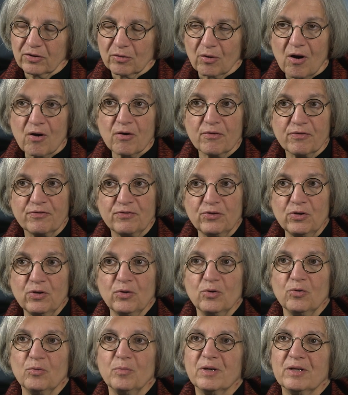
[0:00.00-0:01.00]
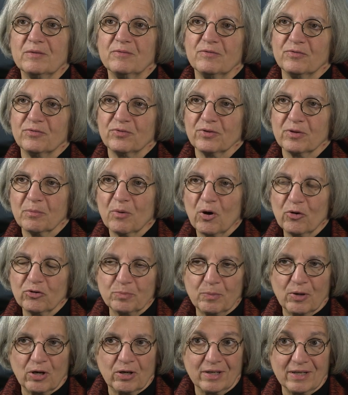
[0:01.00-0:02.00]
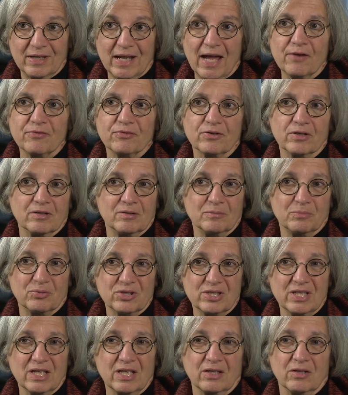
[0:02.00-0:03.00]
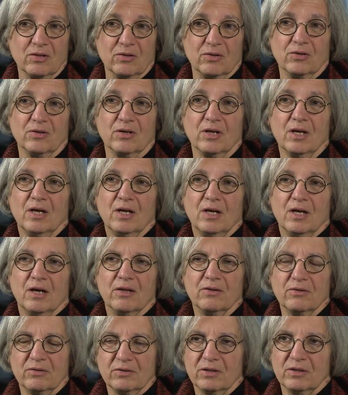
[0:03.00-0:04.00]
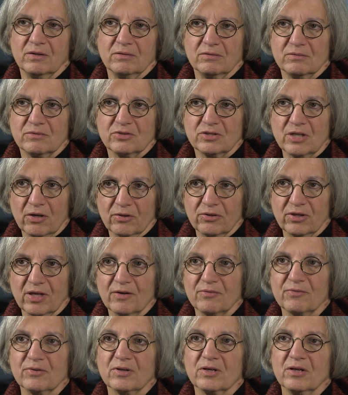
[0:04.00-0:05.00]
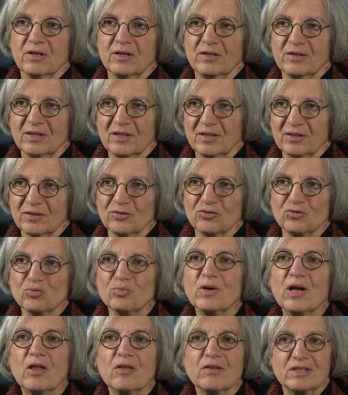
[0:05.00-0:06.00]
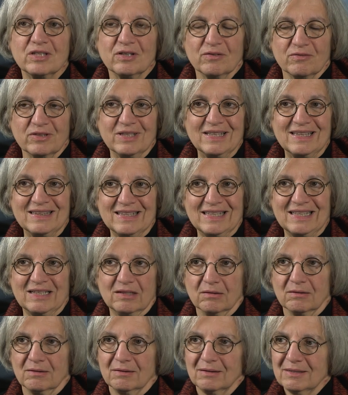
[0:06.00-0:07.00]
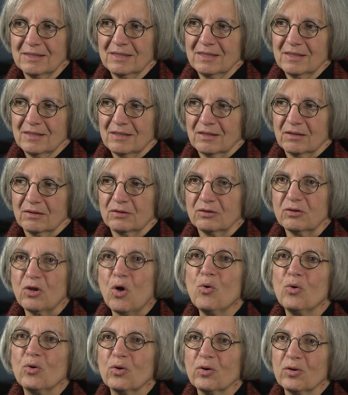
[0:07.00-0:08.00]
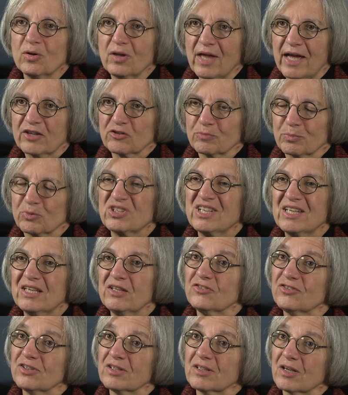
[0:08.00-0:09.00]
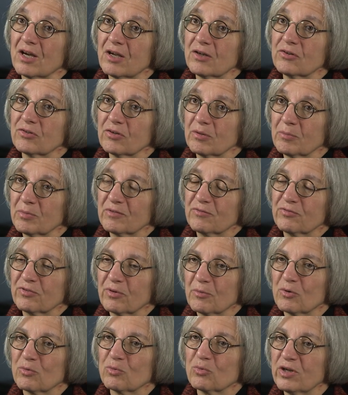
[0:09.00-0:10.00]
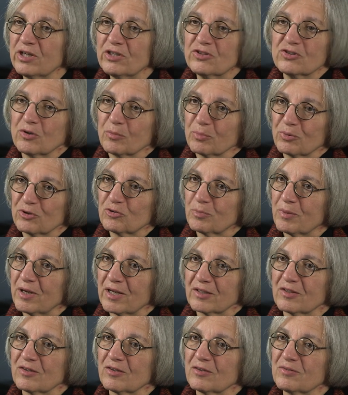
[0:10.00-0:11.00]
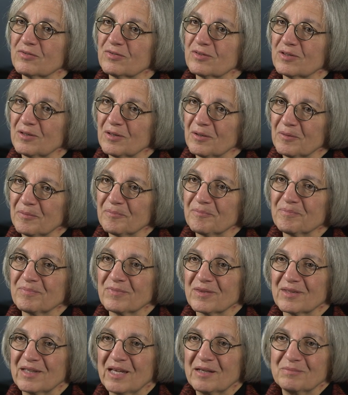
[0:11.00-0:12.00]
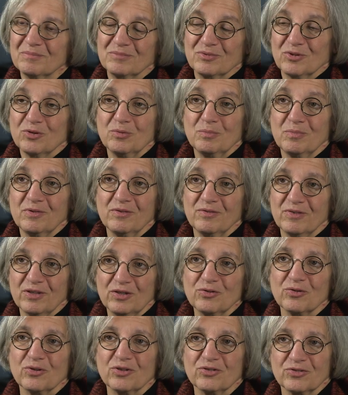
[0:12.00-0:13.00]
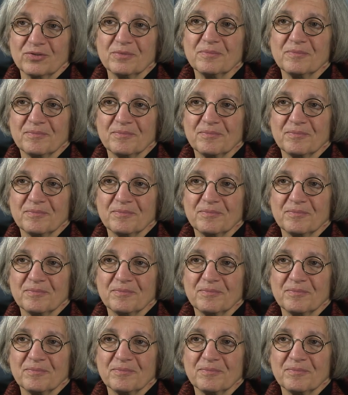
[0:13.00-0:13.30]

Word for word: There are a few, but for the most part, in Africa in particular, other than South Africa, I think there's relatively little local expertise in country, but from a regional perspective, um, that could be of interest.